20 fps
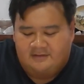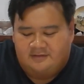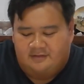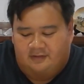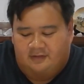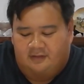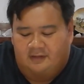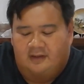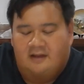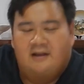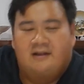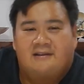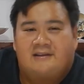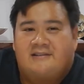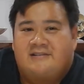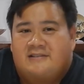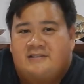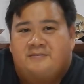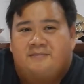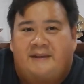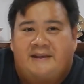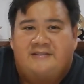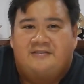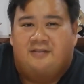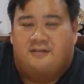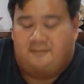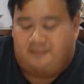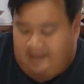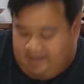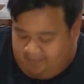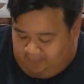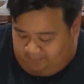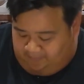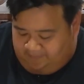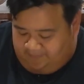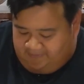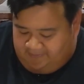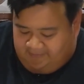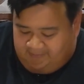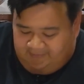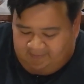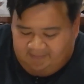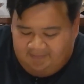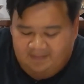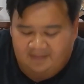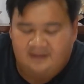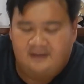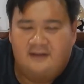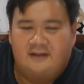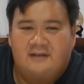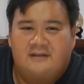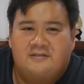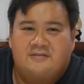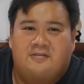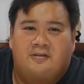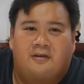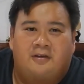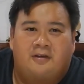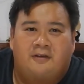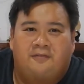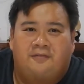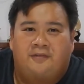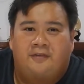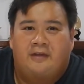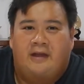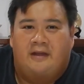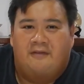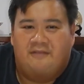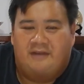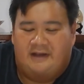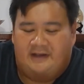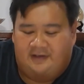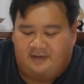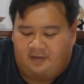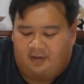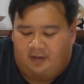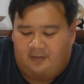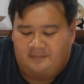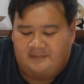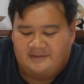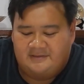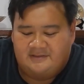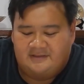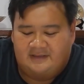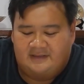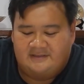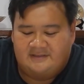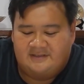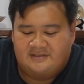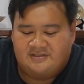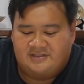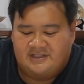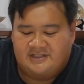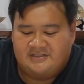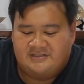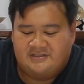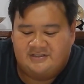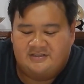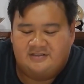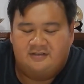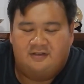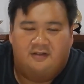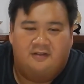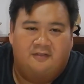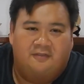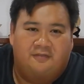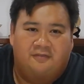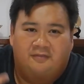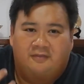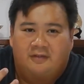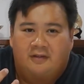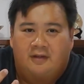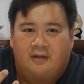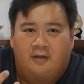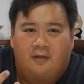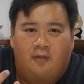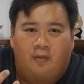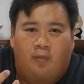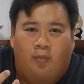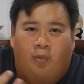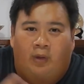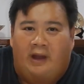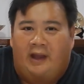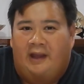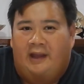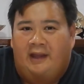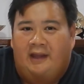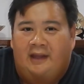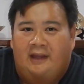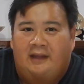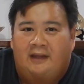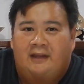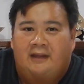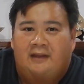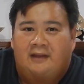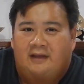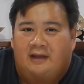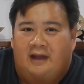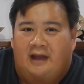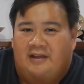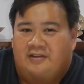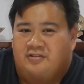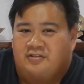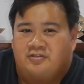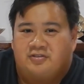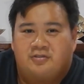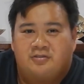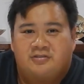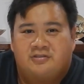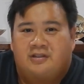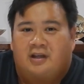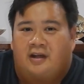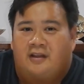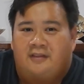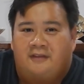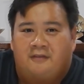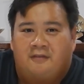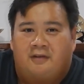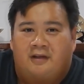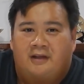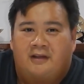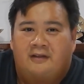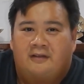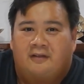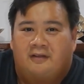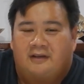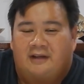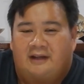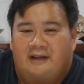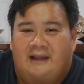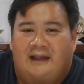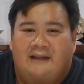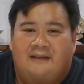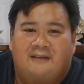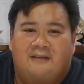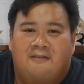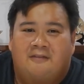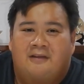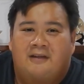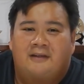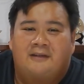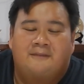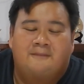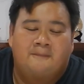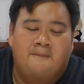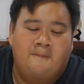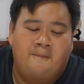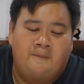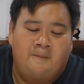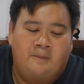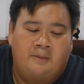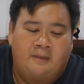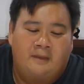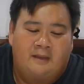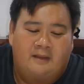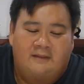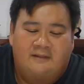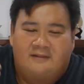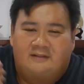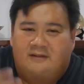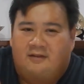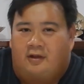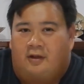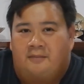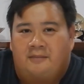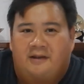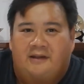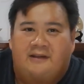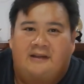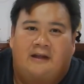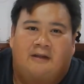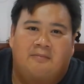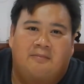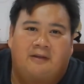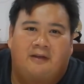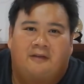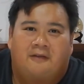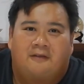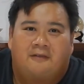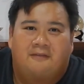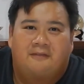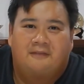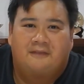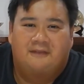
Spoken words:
So, this is based on my opinion. So, if you have any comments and suggestions of why I should choose the other one or the latter one, comment it down below.